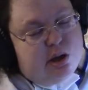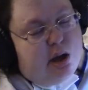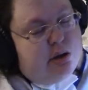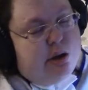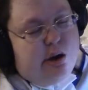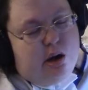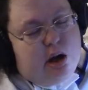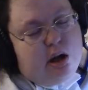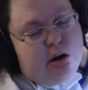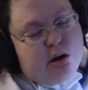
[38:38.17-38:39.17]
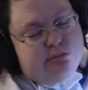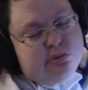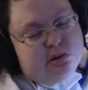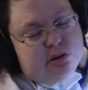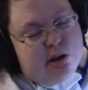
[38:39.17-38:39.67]
under your
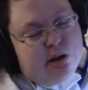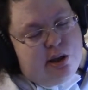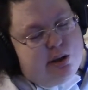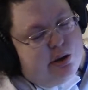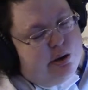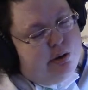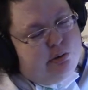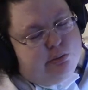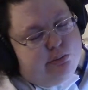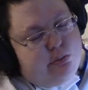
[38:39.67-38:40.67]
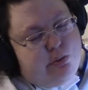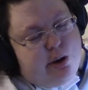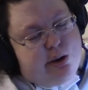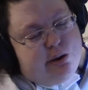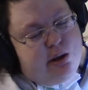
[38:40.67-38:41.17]
arms, in your
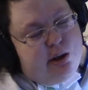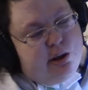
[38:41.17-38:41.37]
groin.